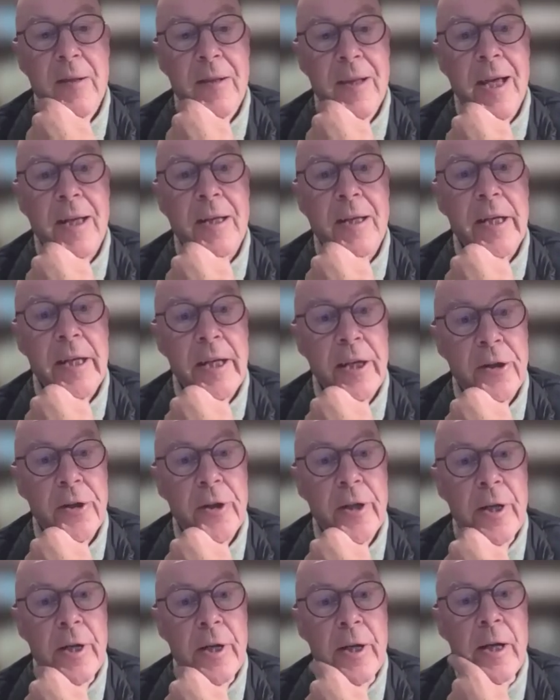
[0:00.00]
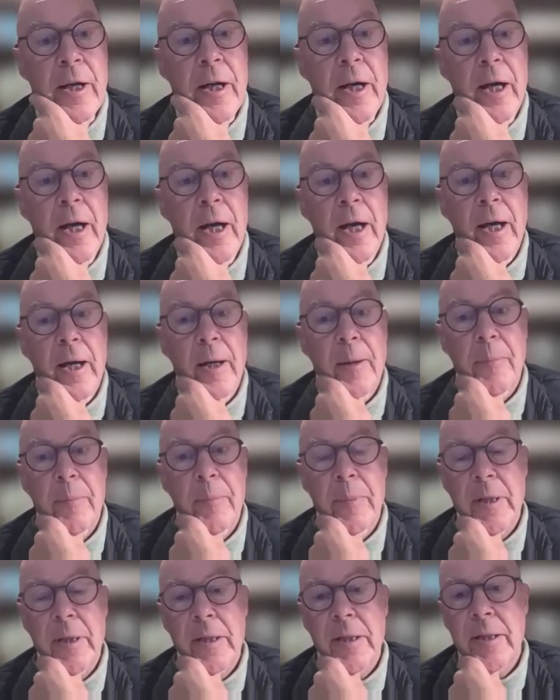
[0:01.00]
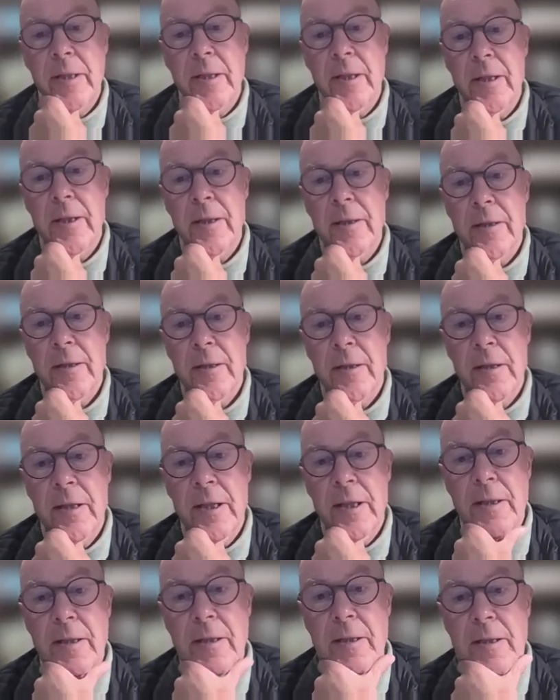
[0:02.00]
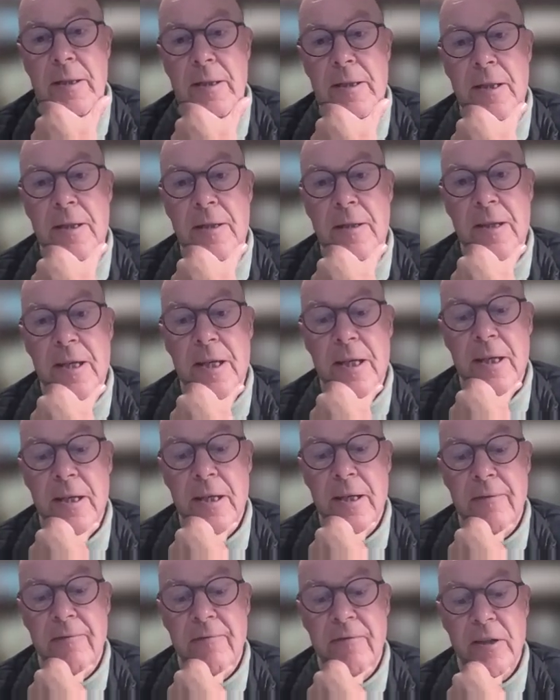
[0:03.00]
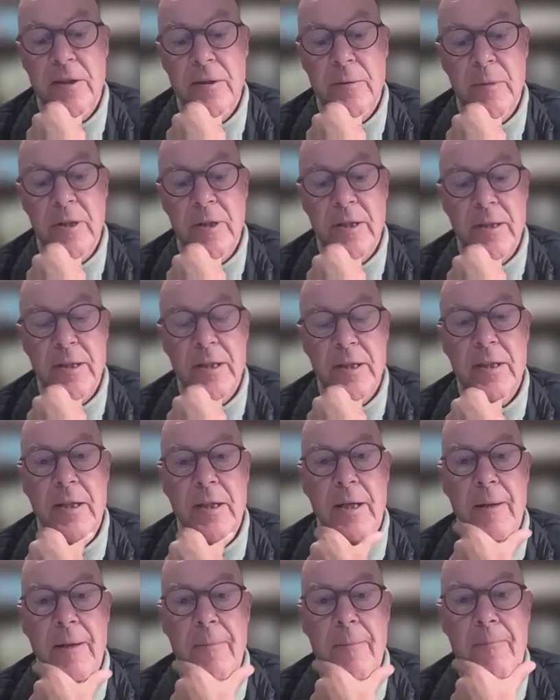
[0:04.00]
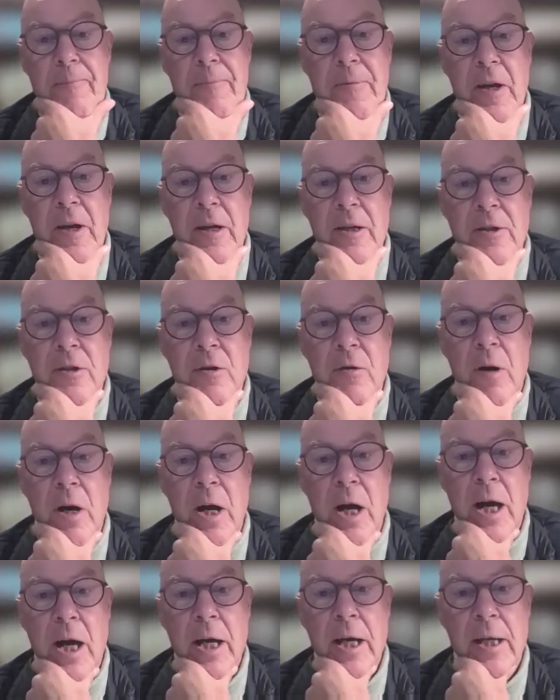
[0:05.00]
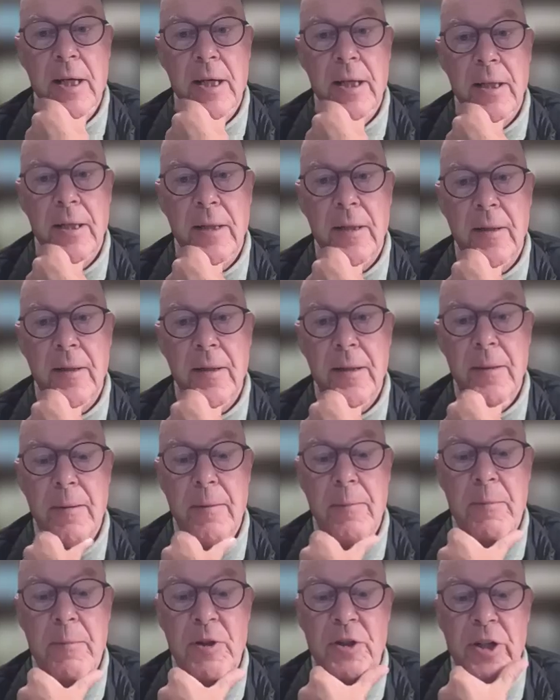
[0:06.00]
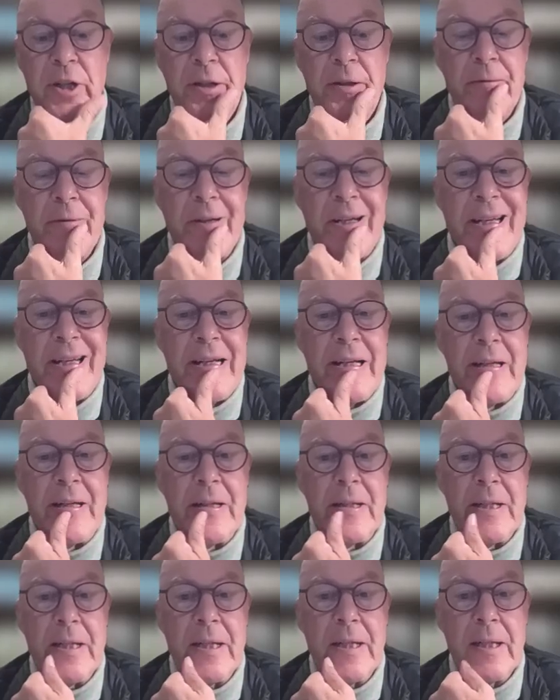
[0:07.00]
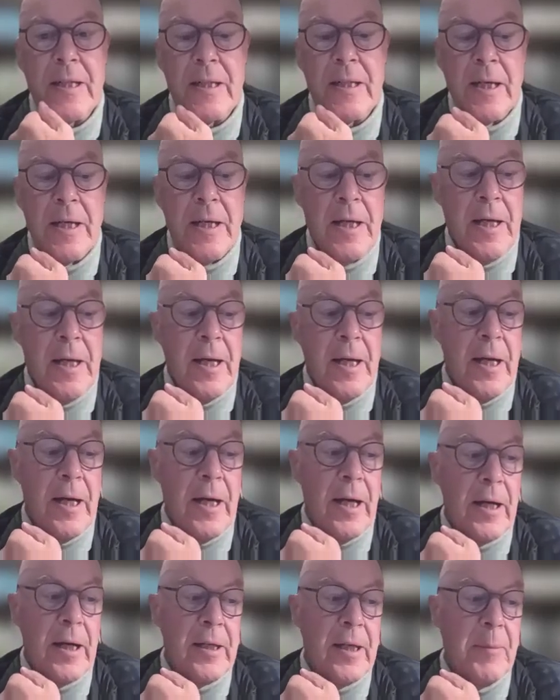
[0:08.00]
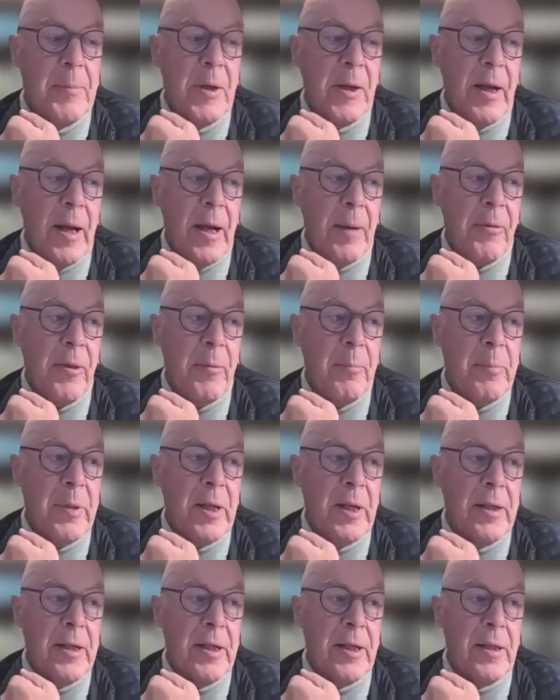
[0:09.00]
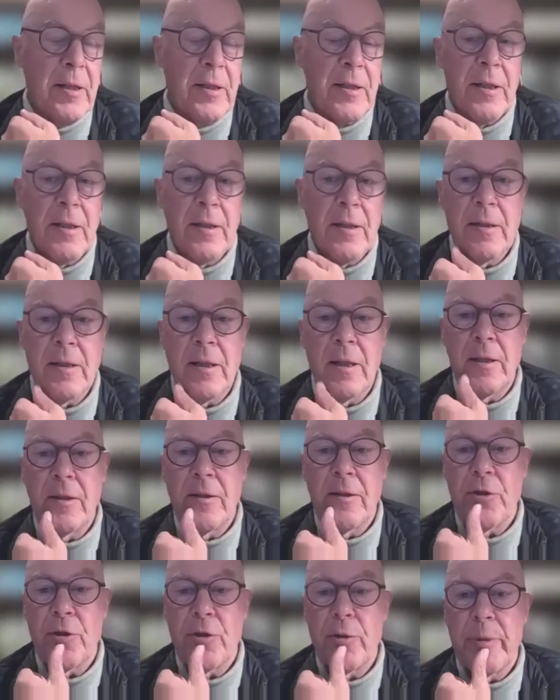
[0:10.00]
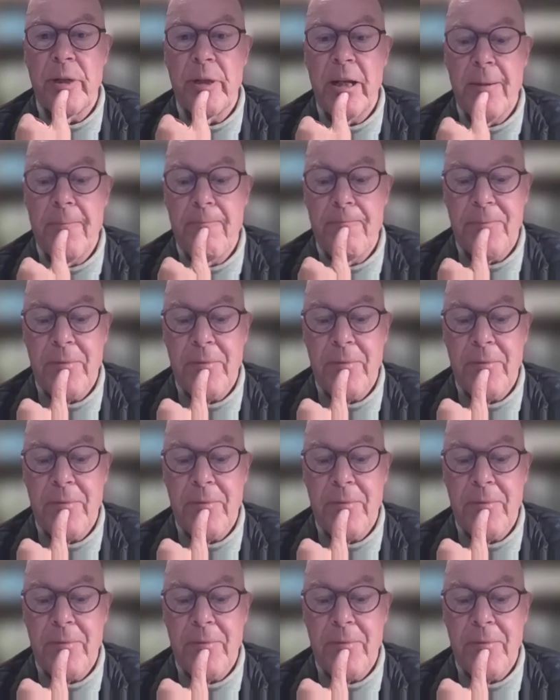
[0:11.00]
that here, but since the investments are so high in the machinery and in keeping up the buildings in southern Germany,